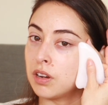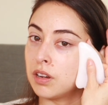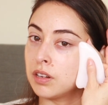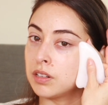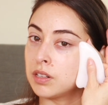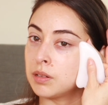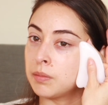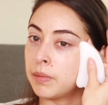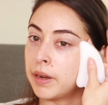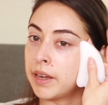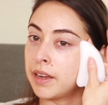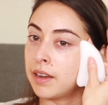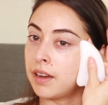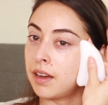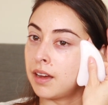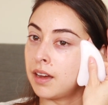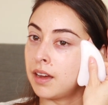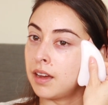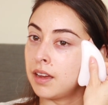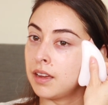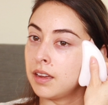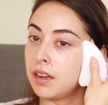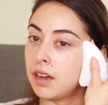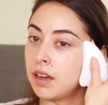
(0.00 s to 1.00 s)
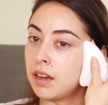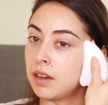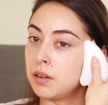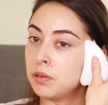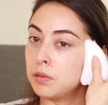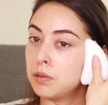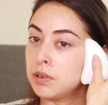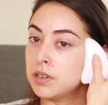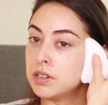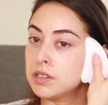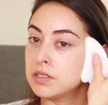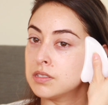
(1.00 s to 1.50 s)
under my eye
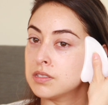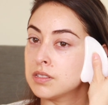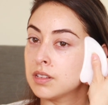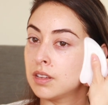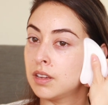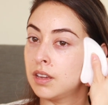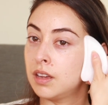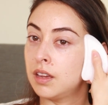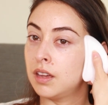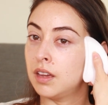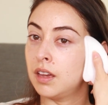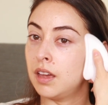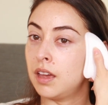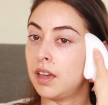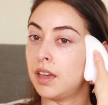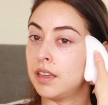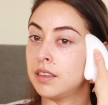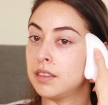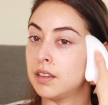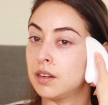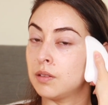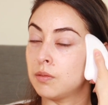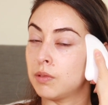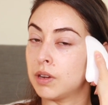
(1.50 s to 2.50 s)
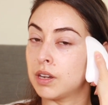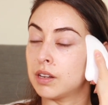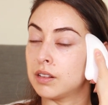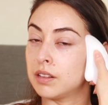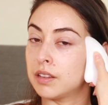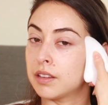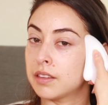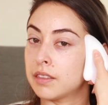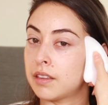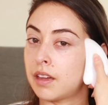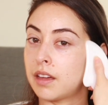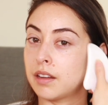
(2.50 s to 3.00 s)
outwards, and then
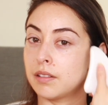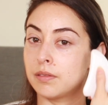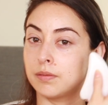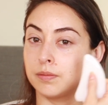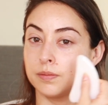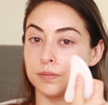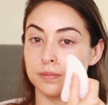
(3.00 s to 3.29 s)
wiggling that.